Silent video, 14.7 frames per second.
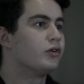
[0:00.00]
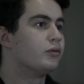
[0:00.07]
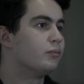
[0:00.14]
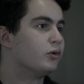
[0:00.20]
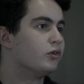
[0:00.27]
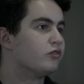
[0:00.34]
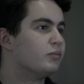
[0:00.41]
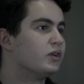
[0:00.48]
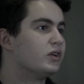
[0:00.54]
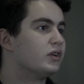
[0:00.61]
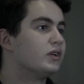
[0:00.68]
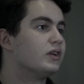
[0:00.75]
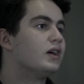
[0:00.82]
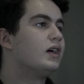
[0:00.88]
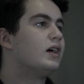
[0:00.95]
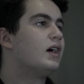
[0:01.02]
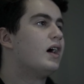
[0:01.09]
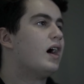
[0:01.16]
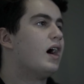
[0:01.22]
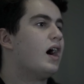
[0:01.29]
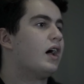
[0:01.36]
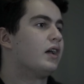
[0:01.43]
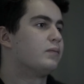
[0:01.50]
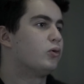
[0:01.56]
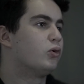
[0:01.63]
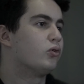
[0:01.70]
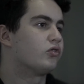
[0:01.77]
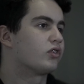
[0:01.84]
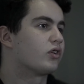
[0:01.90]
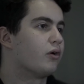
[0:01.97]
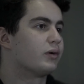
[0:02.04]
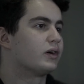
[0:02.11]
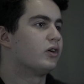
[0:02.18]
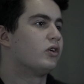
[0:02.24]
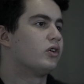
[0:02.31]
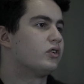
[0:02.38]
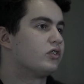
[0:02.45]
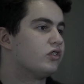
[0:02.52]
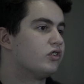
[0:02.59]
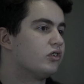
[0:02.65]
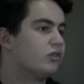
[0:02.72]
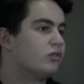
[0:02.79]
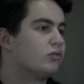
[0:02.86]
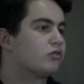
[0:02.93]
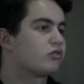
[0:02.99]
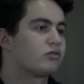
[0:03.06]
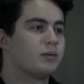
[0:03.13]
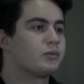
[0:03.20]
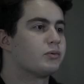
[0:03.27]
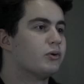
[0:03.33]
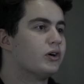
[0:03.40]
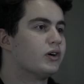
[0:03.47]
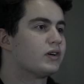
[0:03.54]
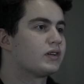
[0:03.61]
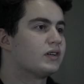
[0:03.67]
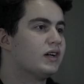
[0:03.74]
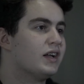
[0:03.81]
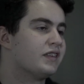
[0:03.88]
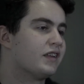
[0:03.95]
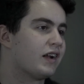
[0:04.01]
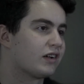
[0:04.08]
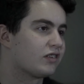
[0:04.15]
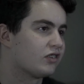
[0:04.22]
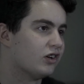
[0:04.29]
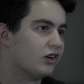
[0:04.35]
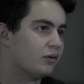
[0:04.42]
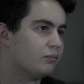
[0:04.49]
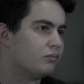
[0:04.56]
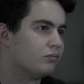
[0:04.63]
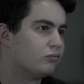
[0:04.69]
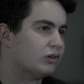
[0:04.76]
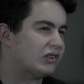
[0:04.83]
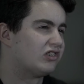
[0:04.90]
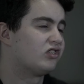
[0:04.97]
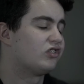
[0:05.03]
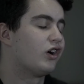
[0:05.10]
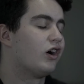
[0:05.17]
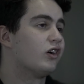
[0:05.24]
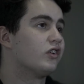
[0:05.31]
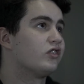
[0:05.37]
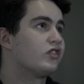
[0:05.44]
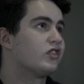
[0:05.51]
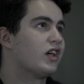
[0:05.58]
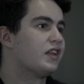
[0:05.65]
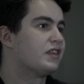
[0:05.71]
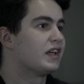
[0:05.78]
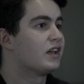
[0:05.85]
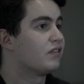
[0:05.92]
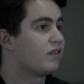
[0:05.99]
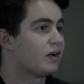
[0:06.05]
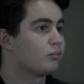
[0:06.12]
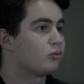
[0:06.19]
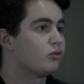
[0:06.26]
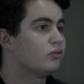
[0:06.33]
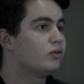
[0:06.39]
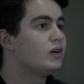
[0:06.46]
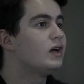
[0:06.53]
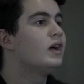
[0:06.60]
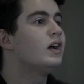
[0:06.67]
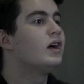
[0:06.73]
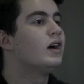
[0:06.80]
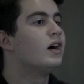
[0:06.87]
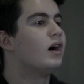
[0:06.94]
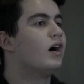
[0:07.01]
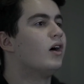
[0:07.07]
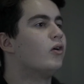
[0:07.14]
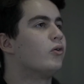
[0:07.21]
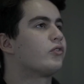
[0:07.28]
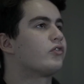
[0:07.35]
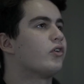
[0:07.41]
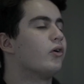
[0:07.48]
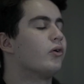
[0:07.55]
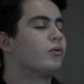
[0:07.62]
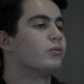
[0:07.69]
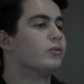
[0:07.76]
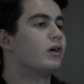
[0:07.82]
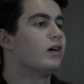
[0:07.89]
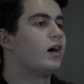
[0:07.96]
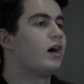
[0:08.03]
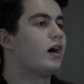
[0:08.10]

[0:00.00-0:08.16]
and movement, and I'm also going on to do script work in the next term, which starts at the end of April. Also,